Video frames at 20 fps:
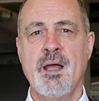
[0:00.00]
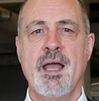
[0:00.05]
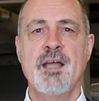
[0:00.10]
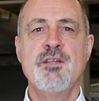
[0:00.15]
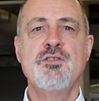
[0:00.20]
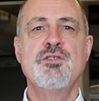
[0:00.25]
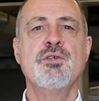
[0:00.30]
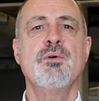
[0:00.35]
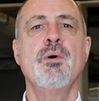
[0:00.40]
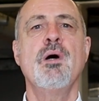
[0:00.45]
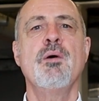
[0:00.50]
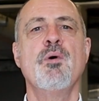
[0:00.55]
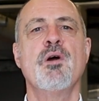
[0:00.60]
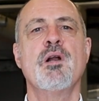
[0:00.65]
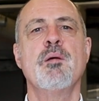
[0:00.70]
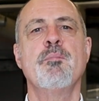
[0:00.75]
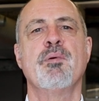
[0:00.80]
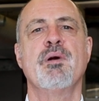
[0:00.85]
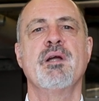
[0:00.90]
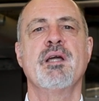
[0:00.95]
And do I
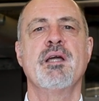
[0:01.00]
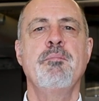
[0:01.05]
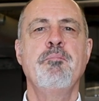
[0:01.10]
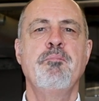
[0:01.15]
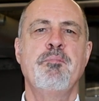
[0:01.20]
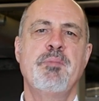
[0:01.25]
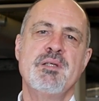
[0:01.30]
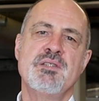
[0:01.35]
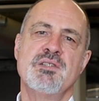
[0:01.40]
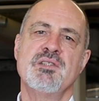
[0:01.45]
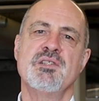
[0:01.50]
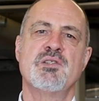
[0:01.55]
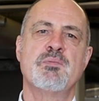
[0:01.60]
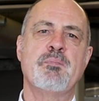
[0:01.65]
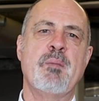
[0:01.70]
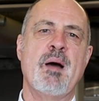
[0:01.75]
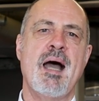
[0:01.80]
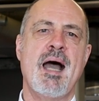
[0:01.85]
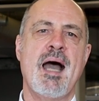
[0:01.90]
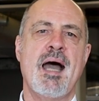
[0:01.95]
want to bring in business
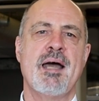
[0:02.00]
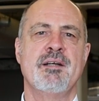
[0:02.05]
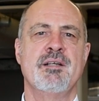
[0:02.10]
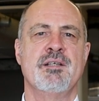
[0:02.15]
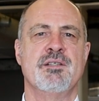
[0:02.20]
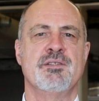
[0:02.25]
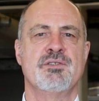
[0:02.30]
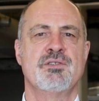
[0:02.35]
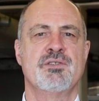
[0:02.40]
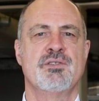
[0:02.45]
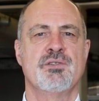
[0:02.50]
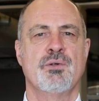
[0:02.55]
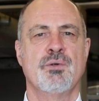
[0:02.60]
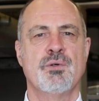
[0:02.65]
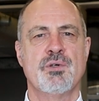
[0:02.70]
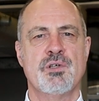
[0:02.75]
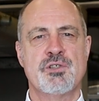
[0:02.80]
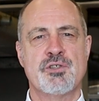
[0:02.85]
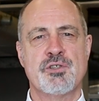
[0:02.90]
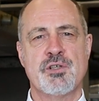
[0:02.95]
partners
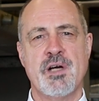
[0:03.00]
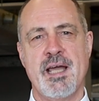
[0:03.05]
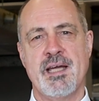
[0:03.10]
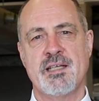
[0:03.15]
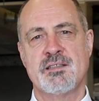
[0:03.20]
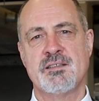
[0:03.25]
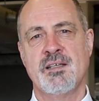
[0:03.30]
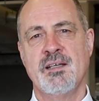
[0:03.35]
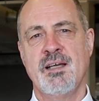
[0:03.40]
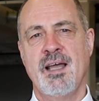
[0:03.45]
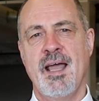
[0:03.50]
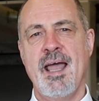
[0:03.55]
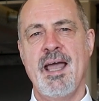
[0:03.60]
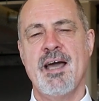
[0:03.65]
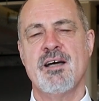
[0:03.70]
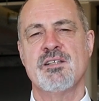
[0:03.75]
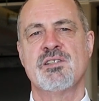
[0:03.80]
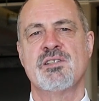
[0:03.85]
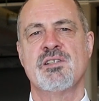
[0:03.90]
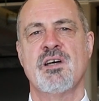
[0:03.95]
or attract
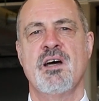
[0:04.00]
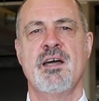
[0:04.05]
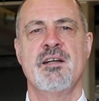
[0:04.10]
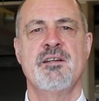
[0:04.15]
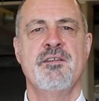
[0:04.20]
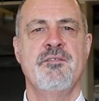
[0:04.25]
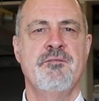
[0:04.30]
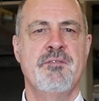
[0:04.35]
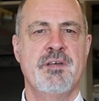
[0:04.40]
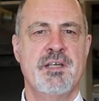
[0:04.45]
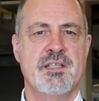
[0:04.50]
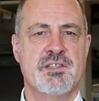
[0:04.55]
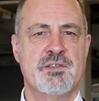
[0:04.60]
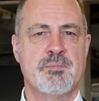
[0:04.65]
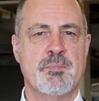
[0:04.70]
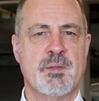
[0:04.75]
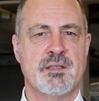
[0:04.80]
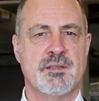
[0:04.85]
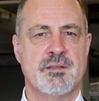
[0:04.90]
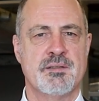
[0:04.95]
outside
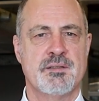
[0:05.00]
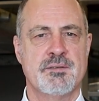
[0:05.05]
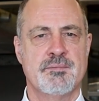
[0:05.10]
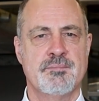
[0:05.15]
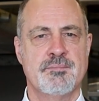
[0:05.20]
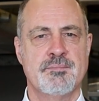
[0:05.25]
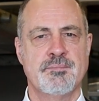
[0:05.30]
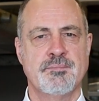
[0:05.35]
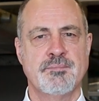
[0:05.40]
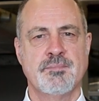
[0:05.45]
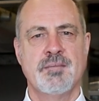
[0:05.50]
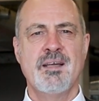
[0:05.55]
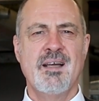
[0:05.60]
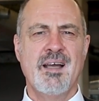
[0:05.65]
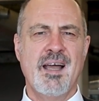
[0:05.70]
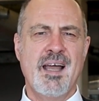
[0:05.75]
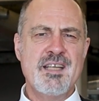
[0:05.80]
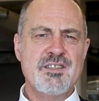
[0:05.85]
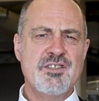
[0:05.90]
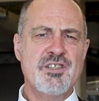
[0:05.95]
investment?
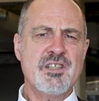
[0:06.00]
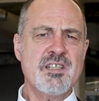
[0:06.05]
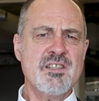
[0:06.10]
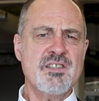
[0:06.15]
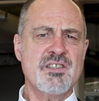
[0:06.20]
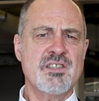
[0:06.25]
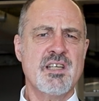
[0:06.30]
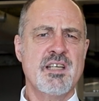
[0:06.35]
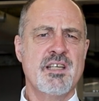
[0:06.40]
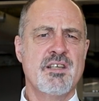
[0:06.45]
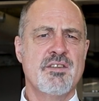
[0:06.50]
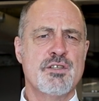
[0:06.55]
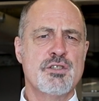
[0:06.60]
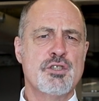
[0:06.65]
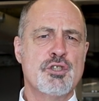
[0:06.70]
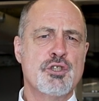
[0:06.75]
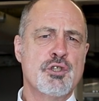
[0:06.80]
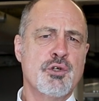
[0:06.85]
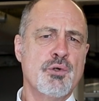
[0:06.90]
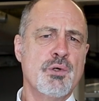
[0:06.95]
As you can see, the
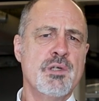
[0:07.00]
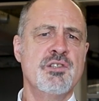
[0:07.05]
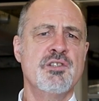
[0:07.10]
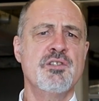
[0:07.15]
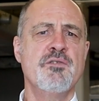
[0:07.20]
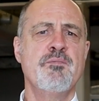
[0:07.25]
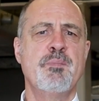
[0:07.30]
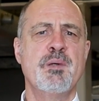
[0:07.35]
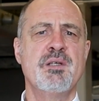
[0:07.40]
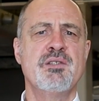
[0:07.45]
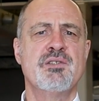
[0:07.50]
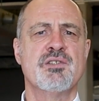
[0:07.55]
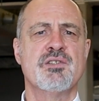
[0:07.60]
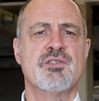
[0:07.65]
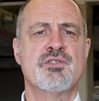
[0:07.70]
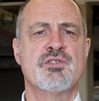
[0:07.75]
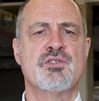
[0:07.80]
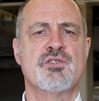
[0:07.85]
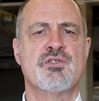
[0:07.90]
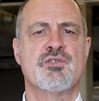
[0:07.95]
choice of
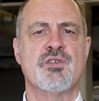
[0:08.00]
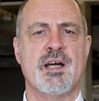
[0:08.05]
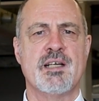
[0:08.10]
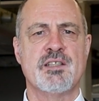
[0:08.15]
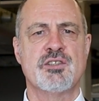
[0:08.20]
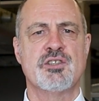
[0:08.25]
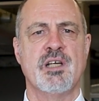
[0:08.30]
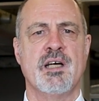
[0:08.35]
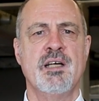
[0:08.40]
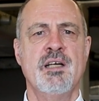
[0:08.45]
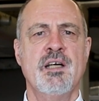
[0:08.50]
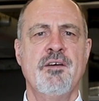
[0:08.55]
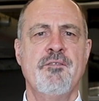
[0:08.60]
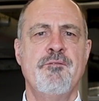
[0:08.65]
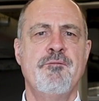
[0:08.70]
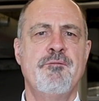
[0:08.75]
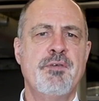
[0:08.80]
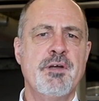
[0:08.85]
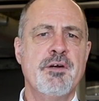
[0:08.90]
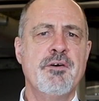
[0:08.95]
business structure
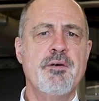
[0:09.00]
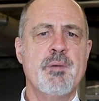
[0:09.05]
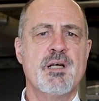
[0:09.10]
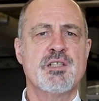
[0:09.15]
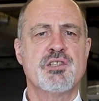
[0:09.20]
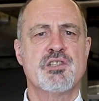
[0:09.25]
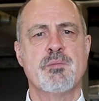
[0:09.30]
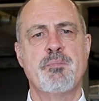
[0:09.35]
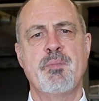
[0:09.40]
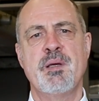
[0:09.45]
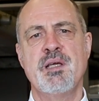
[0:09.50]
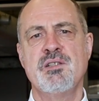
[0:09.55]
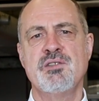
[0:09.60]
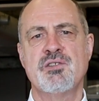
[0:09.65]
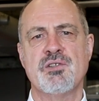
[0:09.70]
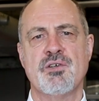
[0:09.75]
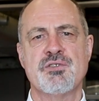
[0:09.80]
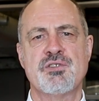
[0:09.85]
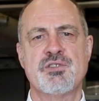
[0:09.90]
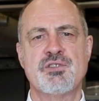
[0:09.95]
very much
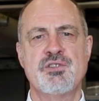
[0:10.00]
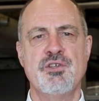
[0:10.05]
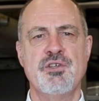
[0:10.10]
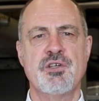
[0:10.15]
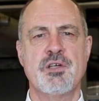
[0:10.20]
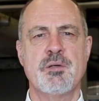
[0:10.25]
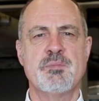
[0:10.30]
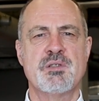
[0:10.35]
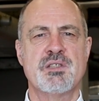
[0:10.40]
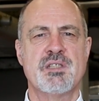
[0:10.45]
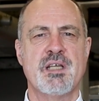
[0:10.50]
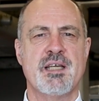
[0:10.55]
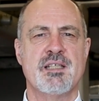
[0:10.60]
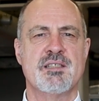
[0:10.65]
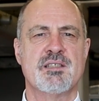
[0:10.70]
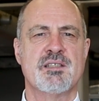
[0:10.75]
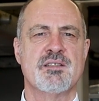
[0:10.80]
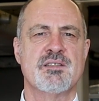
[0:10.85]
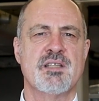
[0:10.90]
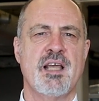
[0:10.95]
depends on
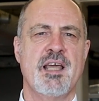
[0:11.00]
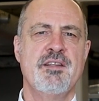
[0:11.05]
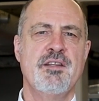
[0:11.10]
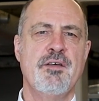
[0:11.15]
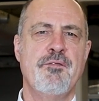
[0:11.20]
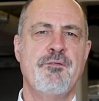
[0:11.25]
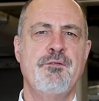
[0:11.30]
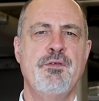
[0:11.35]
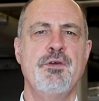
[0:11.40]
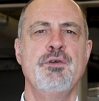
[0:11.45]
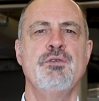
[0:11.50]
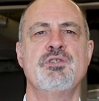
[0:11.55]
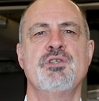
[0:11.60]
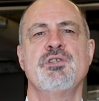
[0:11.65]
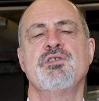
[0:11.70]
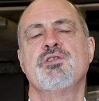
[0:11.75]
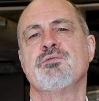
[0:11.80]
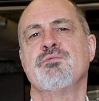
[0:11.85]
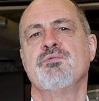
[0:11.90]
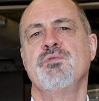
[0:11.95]
circumstances and the
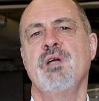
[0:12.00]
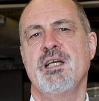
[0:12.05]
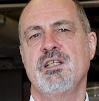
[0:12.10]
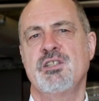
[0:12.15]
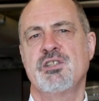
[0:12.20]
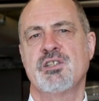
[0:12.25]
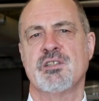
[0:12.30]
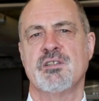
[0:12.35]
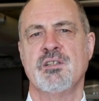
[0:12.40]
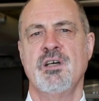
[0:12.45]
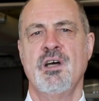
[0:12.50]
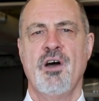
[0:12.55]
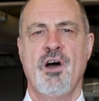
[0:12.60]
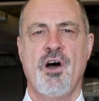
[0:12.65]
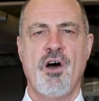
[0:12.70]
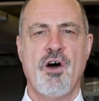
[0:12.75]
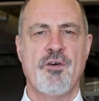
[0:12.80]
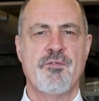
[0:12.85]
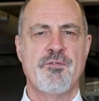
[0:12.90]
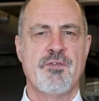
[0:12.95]
future direction
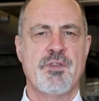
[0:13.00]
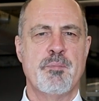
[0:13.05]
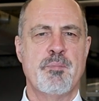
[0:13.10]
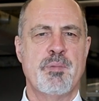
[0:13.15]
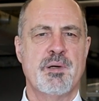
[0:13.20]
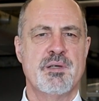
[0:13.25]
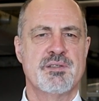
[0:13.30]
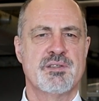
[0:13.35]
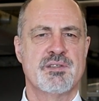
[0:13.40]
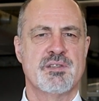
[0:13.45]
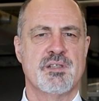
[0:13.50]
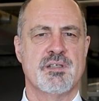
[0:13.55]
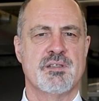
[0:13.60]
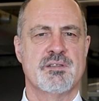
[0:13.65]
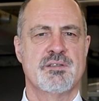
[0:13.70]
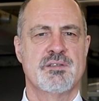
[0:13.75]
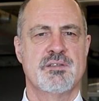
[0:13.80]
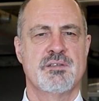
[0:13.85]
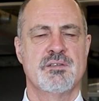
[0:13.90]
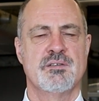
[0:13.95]
of the
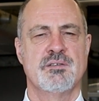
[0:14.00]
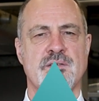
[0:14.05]
business.